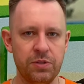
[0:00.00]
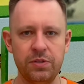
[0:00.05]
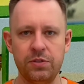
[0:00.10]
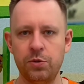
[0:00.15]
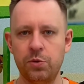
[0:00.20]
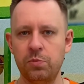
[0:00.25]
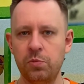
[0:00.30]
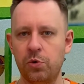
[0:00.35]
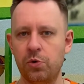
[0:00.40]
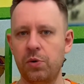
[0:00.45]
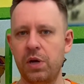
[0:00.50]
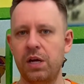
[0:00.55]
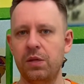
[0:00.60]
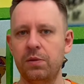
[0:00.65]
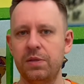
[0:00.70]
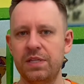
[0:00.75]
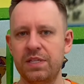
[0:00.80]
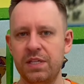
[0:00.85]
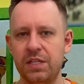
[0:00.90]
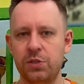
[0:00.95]
Their morale
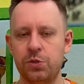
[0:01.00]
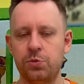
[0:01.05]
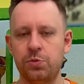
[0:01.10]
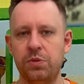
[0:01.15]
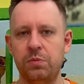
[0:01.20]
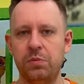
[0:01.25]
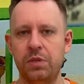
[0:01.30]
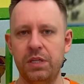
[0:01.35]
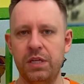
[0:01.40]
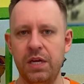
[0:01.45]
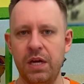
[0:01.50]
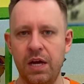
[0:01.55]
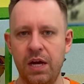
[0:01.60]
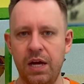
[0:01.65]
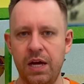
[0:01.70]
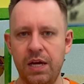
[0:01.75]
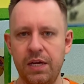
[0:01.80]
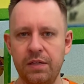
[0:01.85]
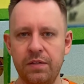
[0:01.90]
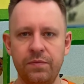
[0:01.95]
is extremely
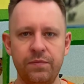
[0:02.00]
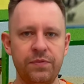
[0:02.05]
high.